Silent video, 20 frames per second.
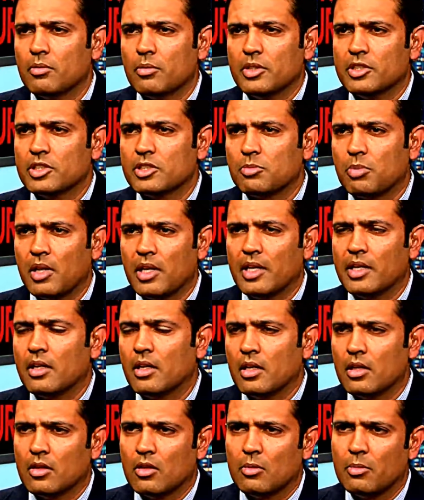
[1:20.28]
We just
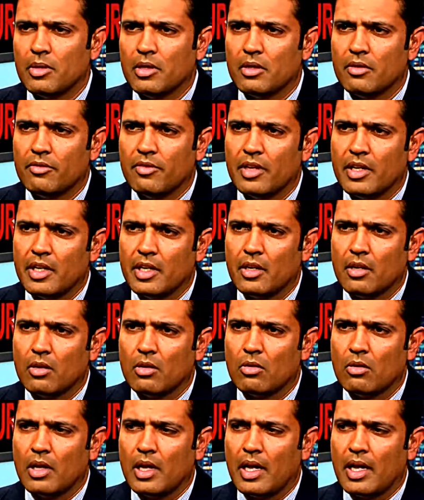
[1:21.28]
played a little bit of the
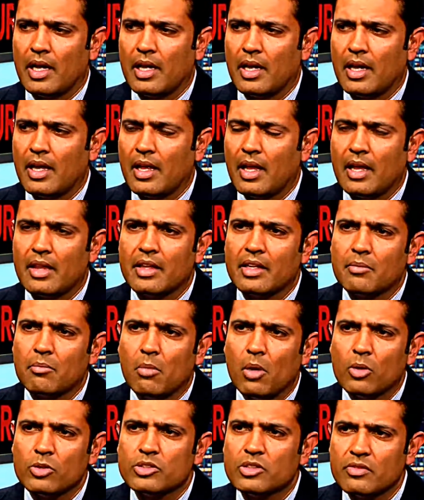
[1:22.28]
video, and I think
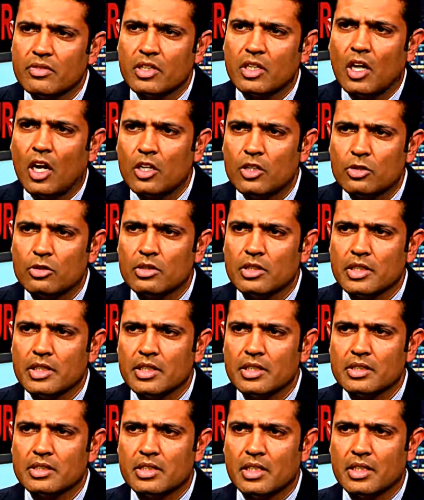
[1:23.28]
most of the
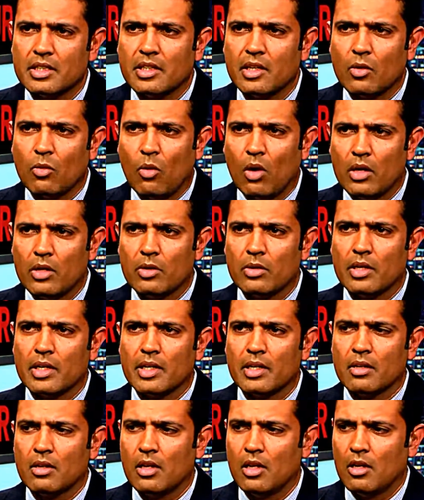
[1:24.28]
country is sitting there
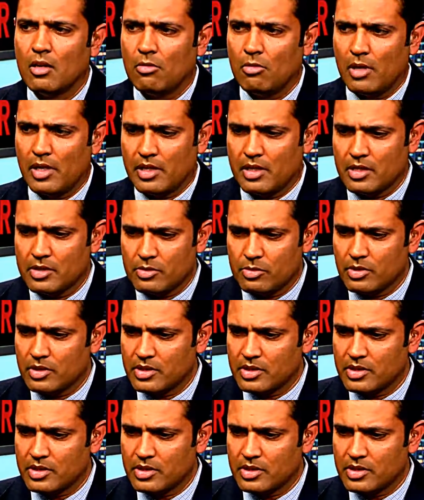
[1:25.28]
wondering, wait,